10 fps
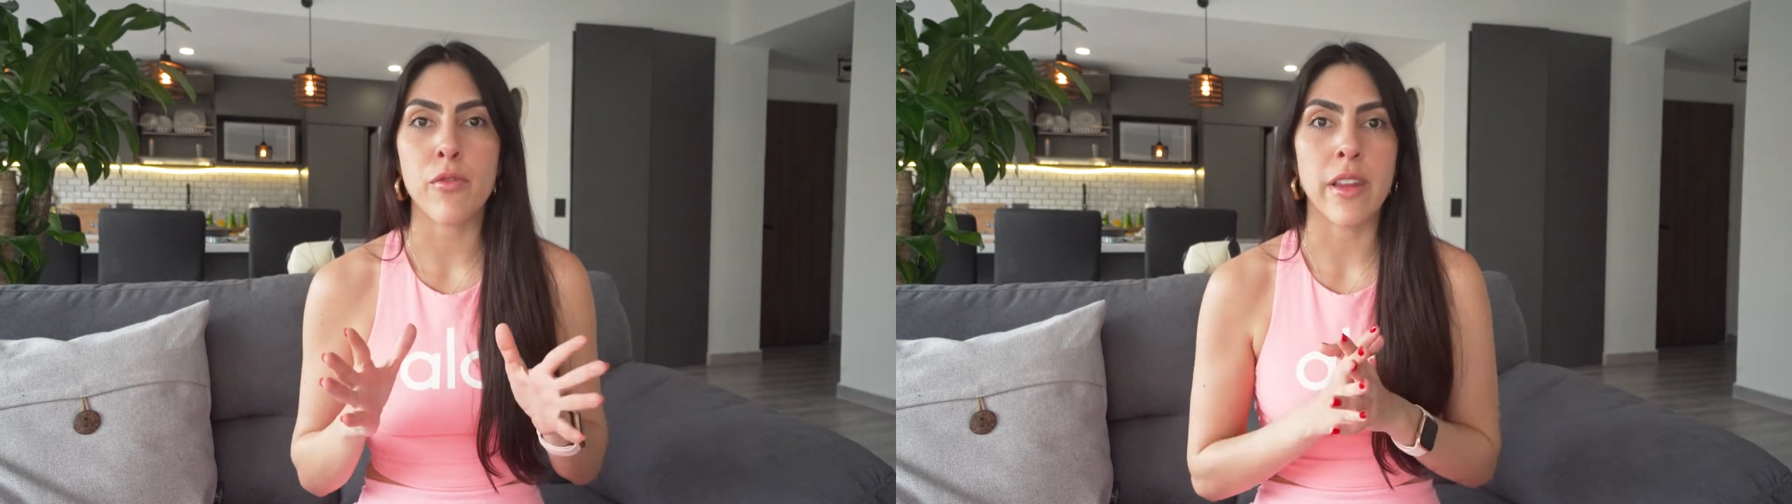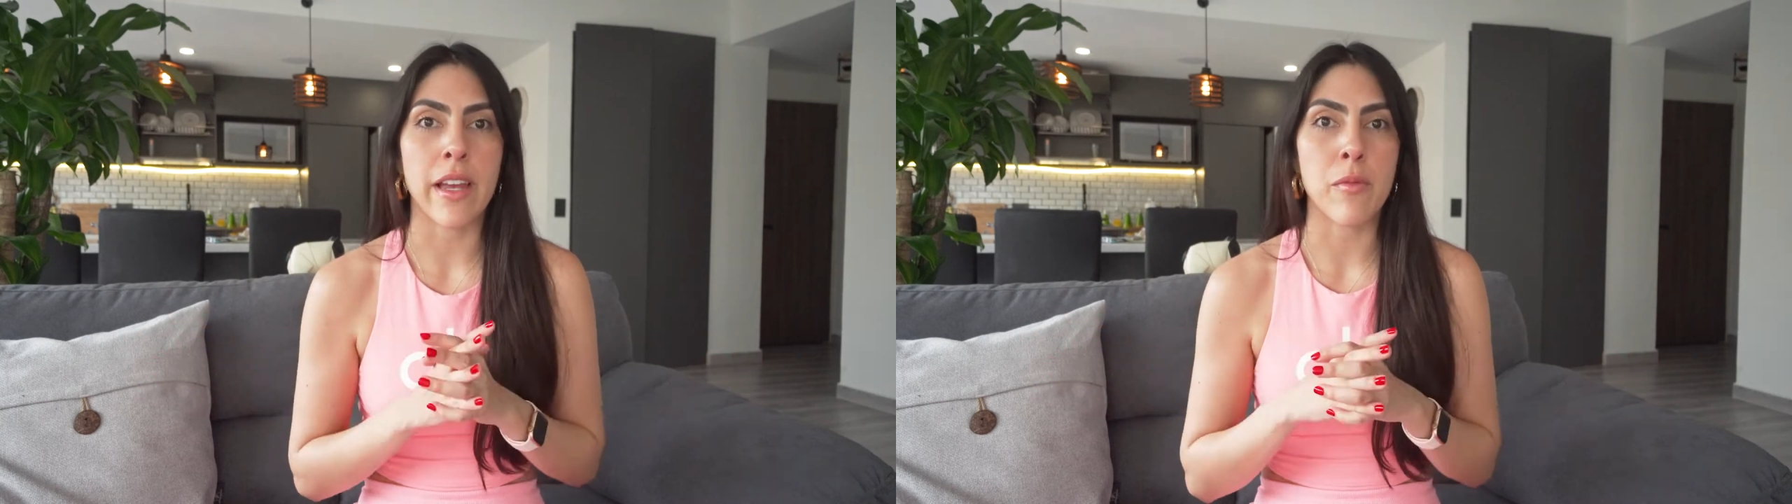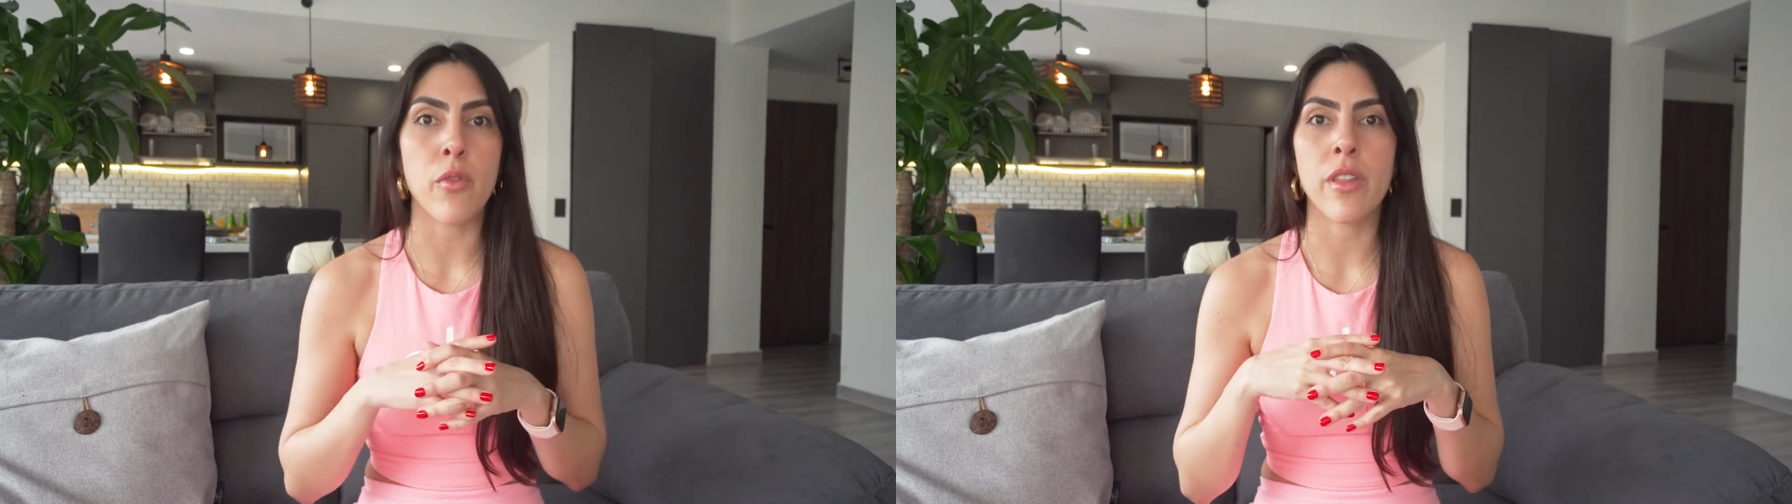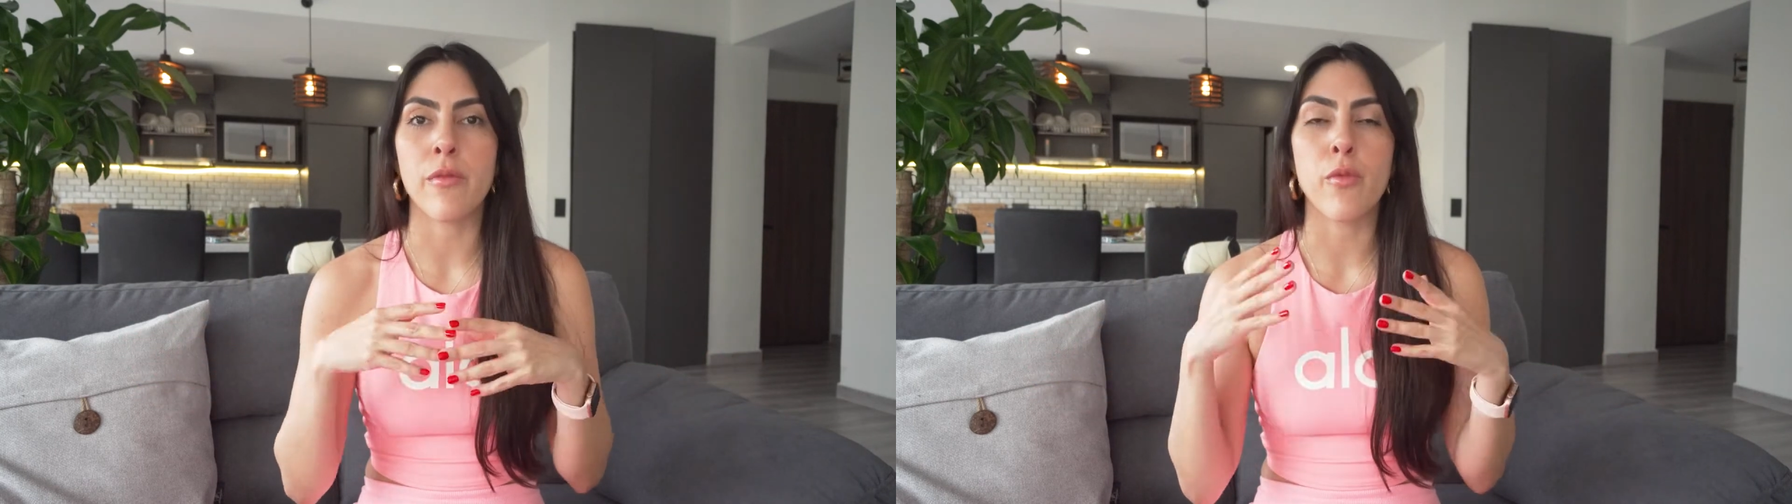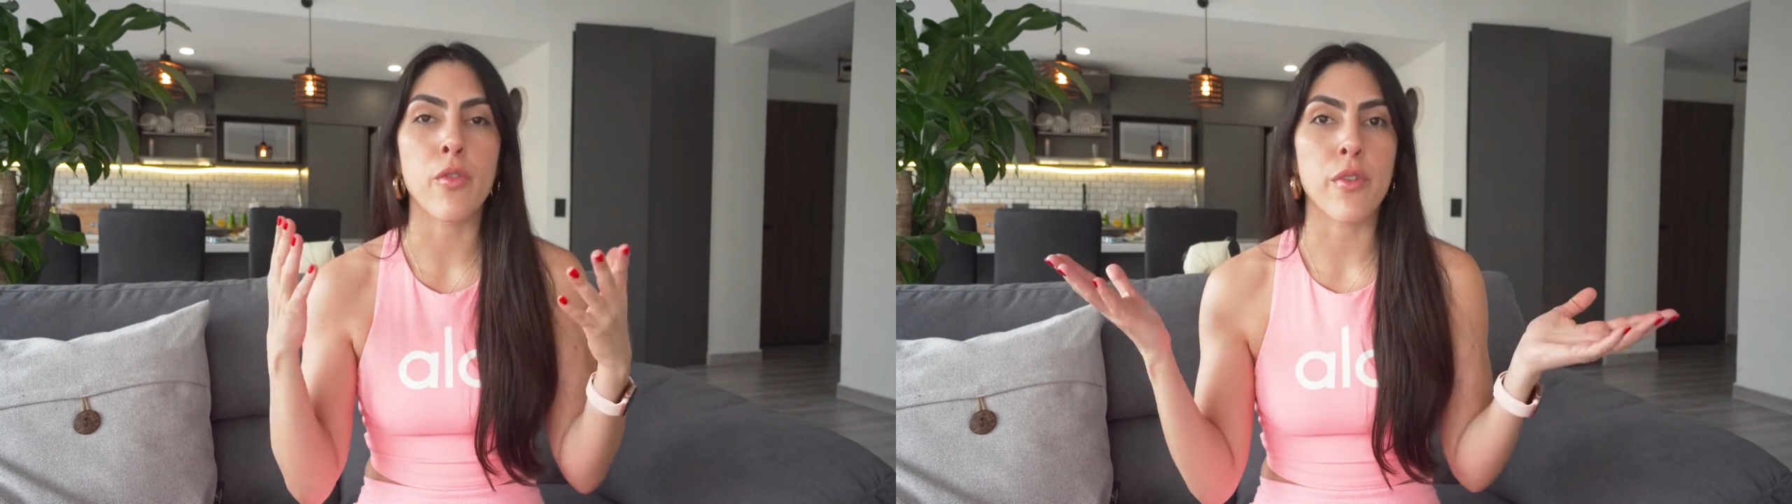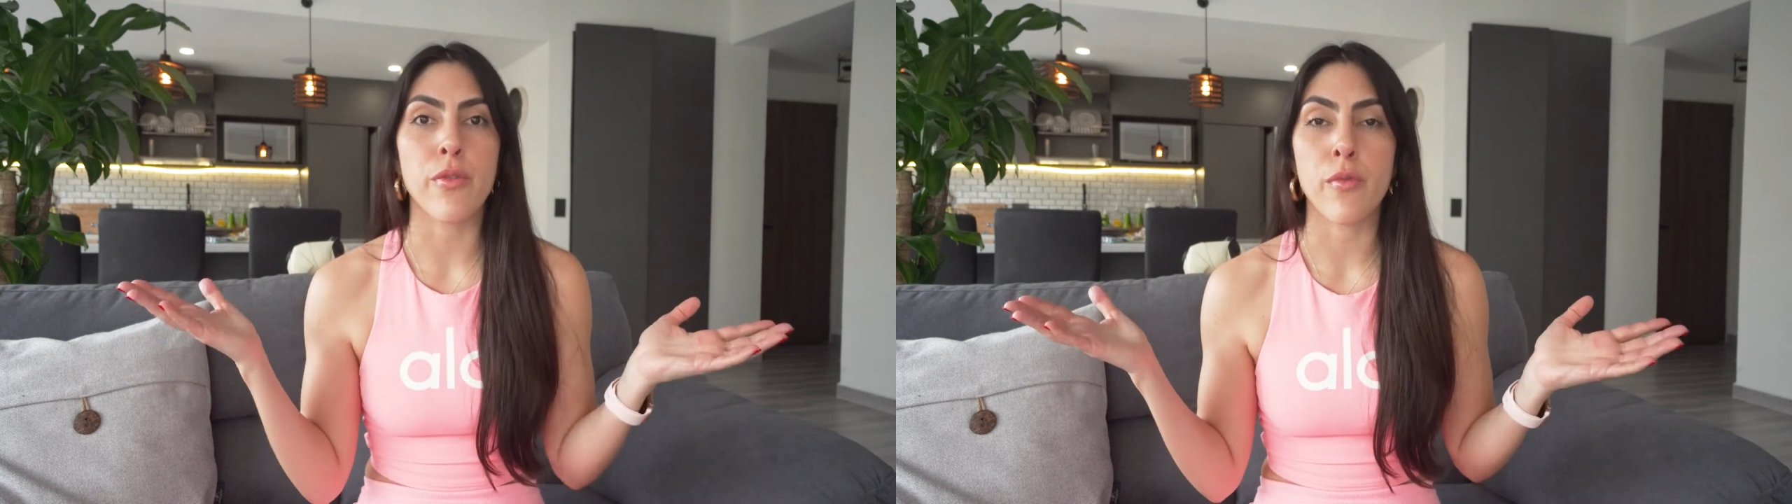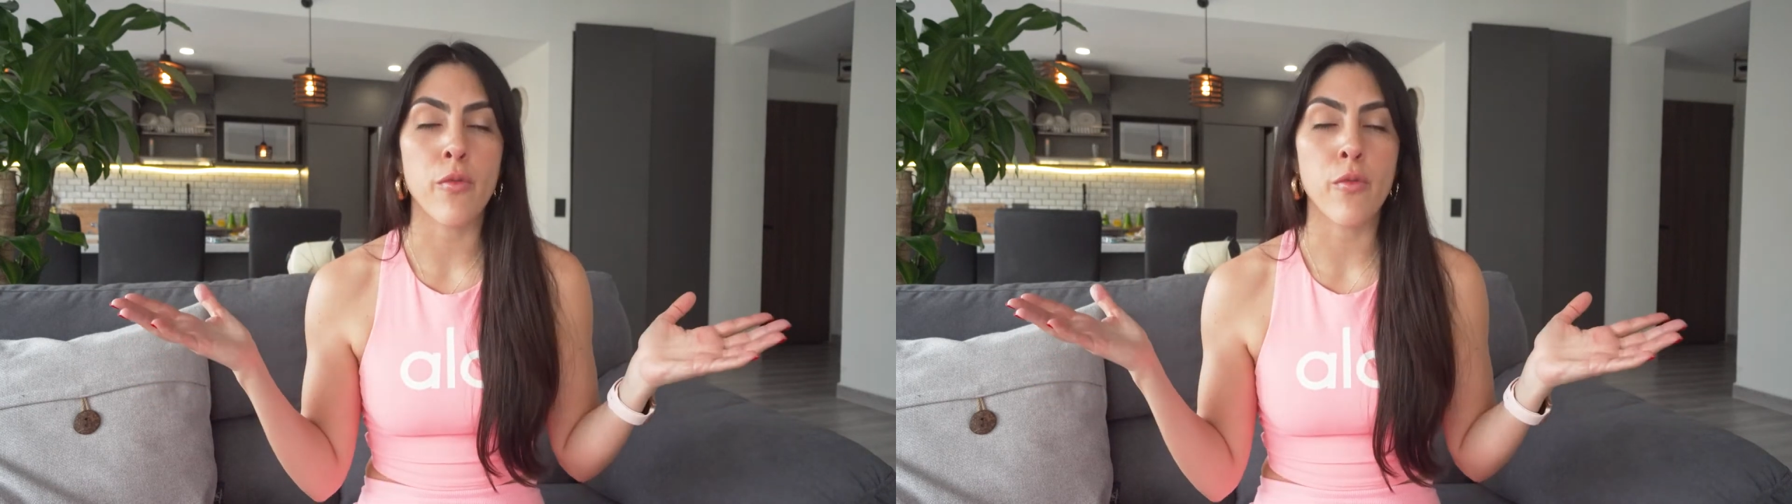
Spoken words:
for like more than 4